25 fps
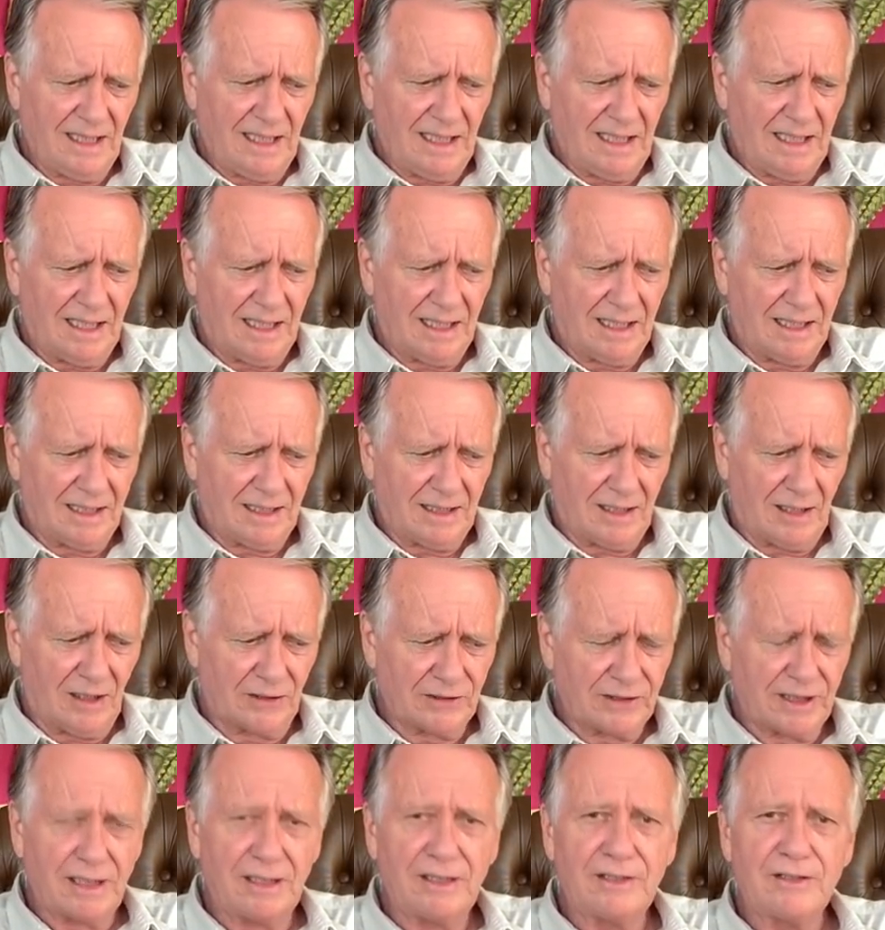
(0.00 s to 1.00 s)
Uh,
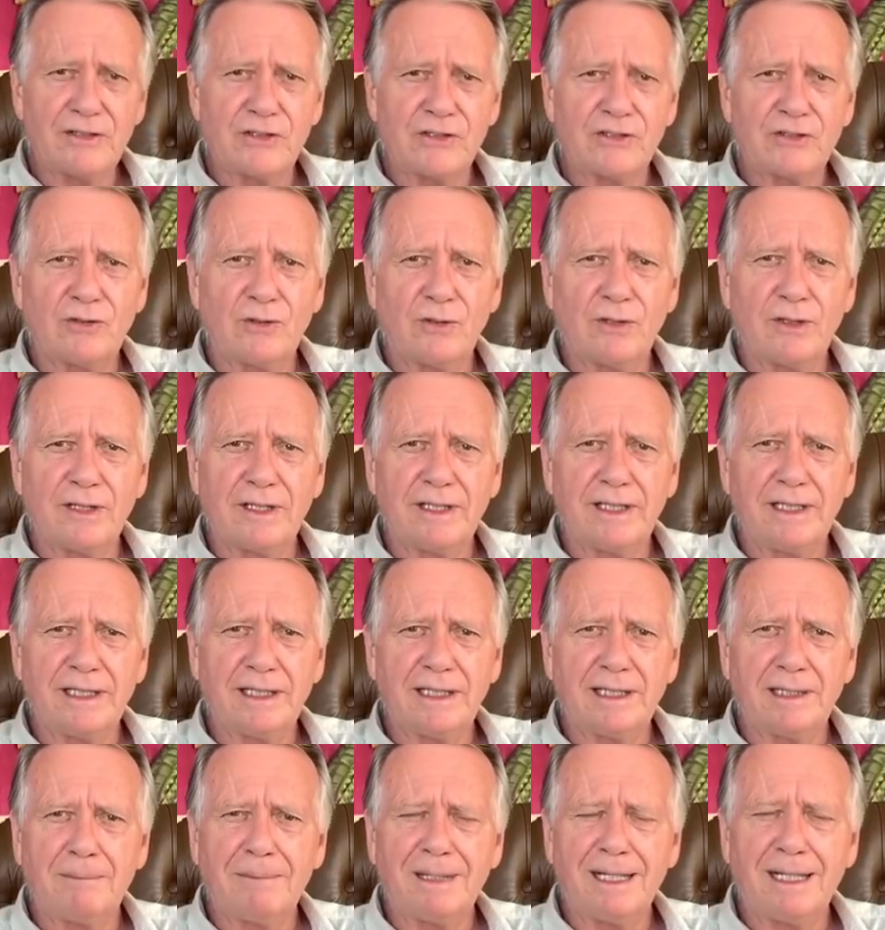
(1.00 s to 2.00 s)
I'll tell you the story
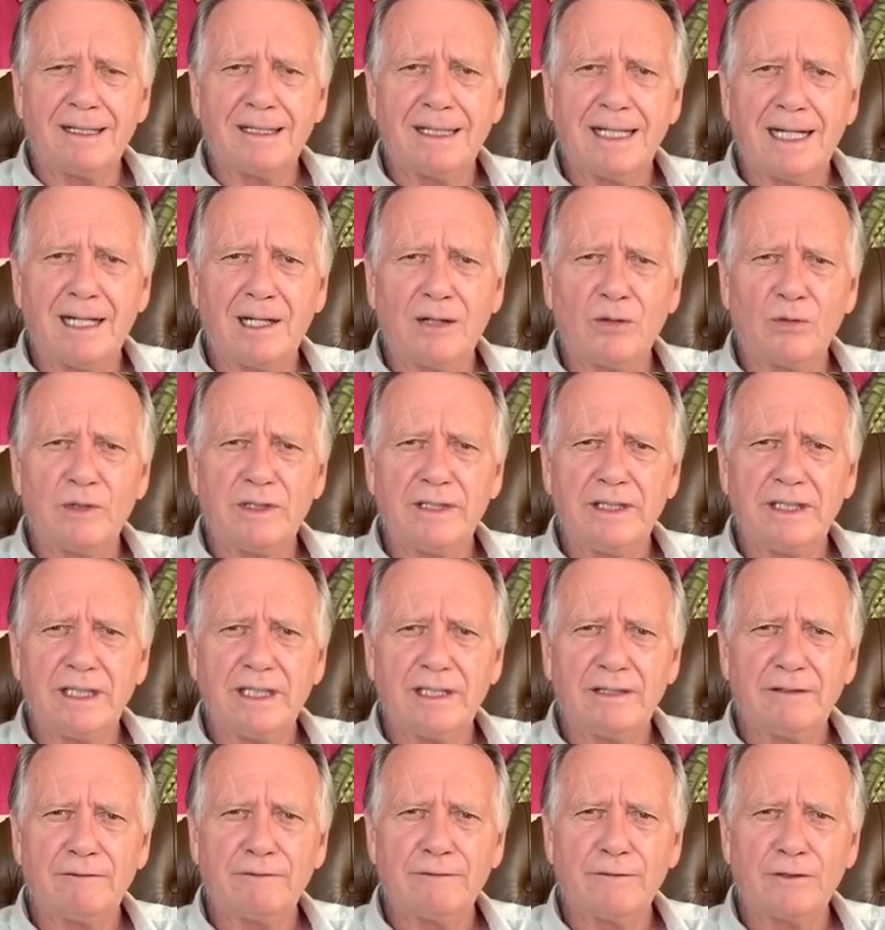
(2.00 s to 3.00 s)
about how
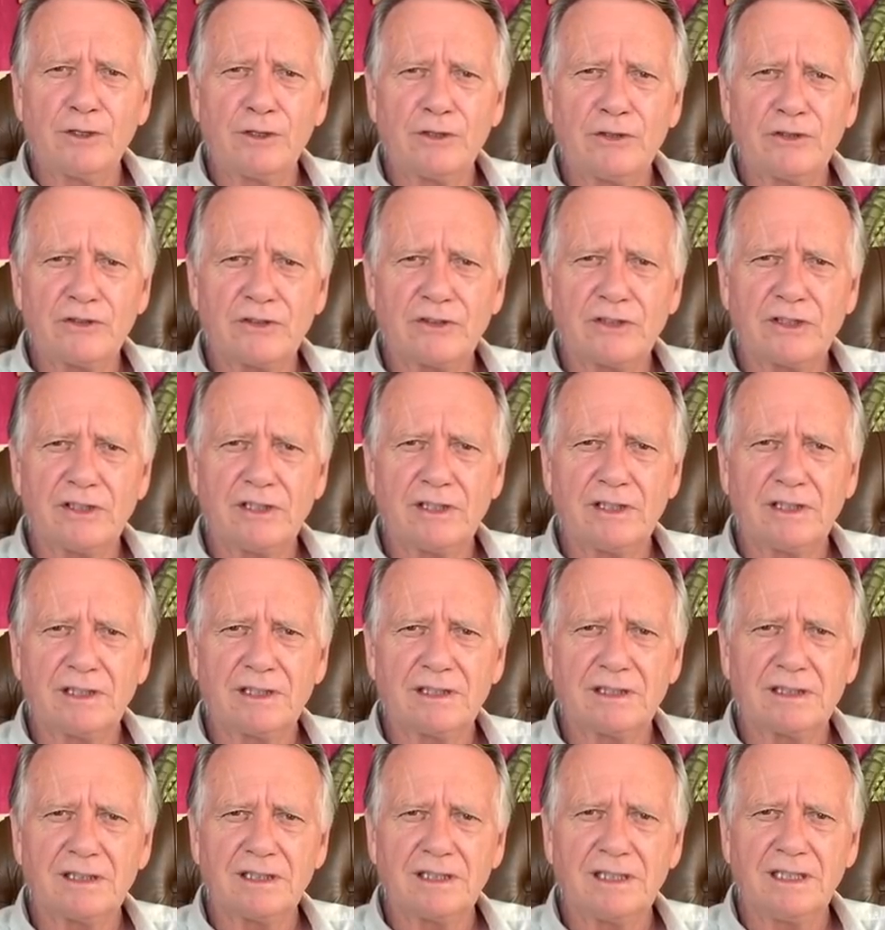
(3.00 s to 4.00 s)
we first
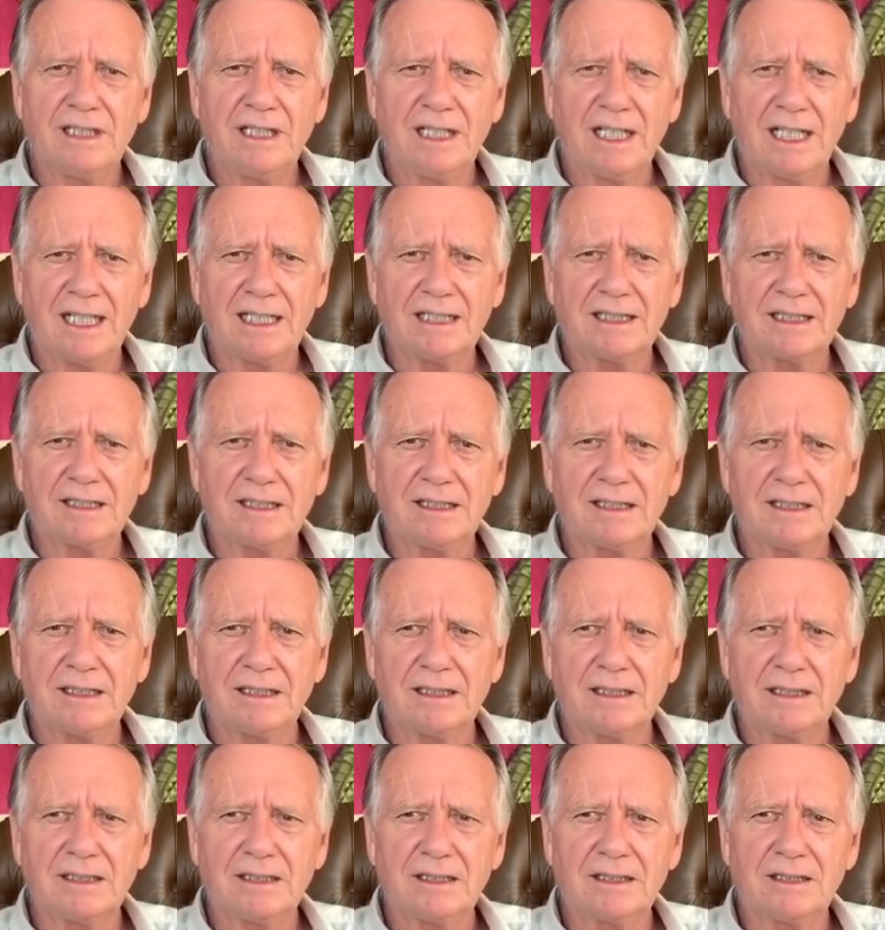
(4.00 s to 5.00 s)
got
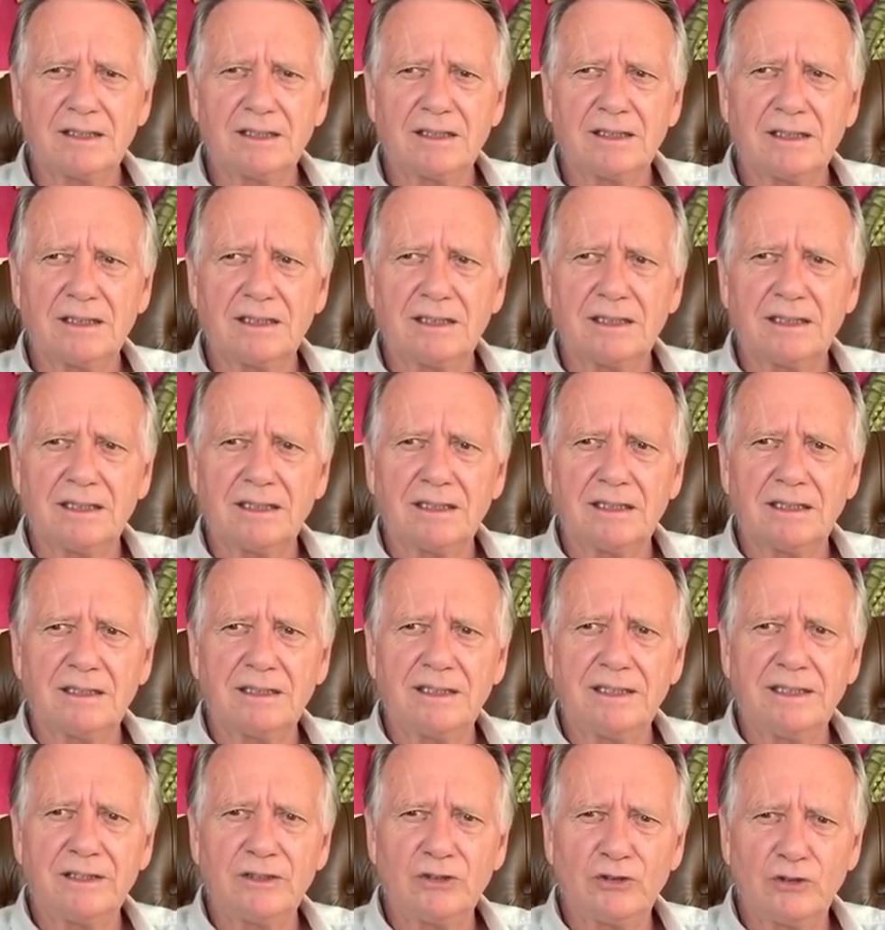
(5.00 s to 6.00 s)
uh,
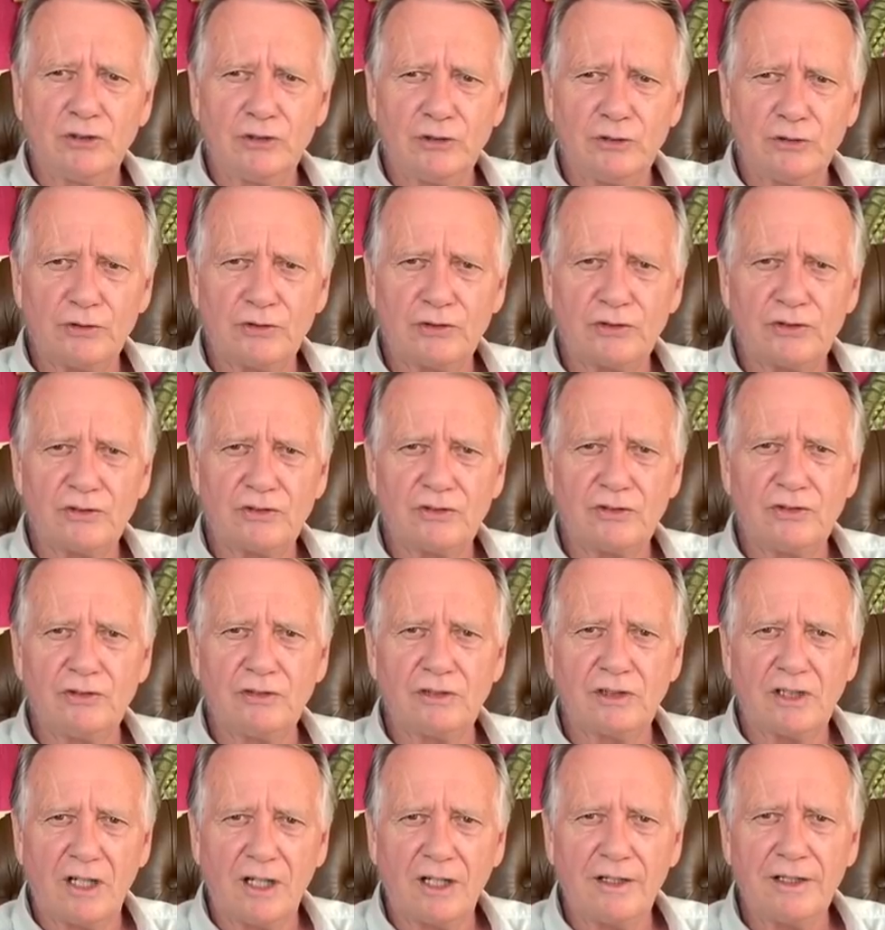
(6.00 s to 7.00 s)
introduced to
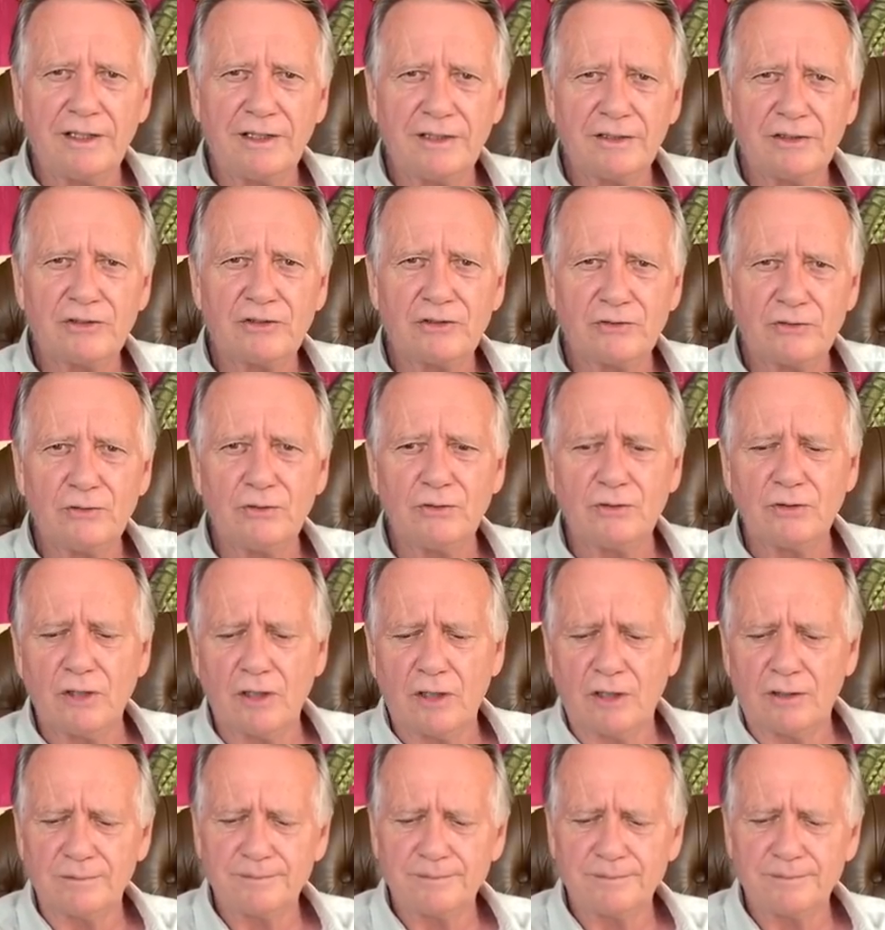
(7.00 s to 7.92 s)
Carne en su jugo.